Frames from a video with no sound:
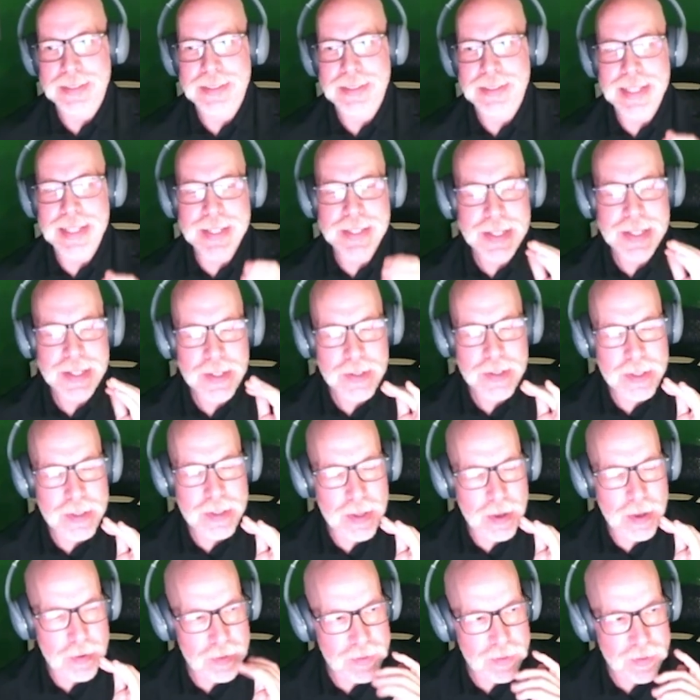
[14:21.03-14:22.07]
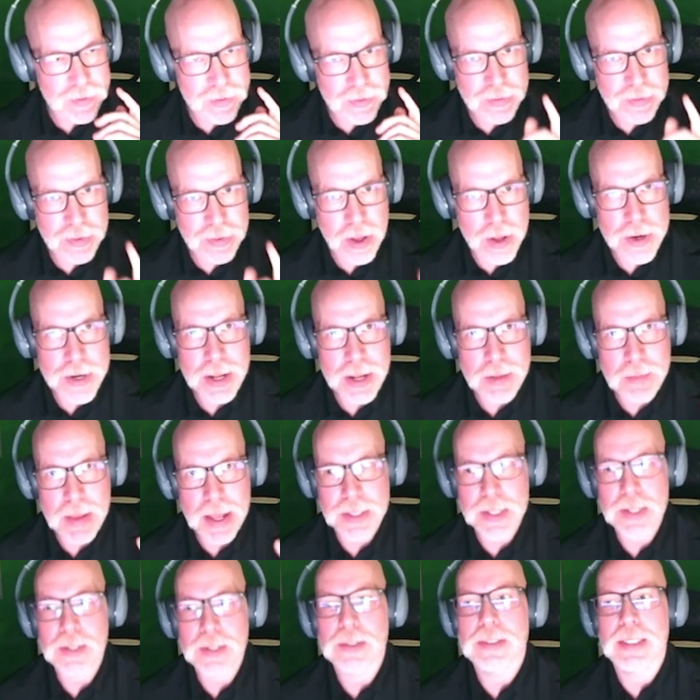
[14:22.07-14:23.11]
This is the
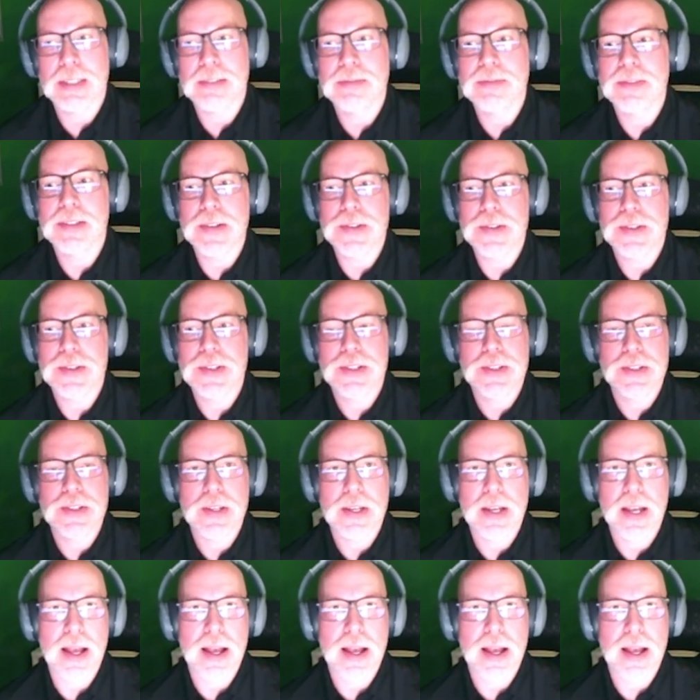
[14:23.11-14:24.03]
fundamental difference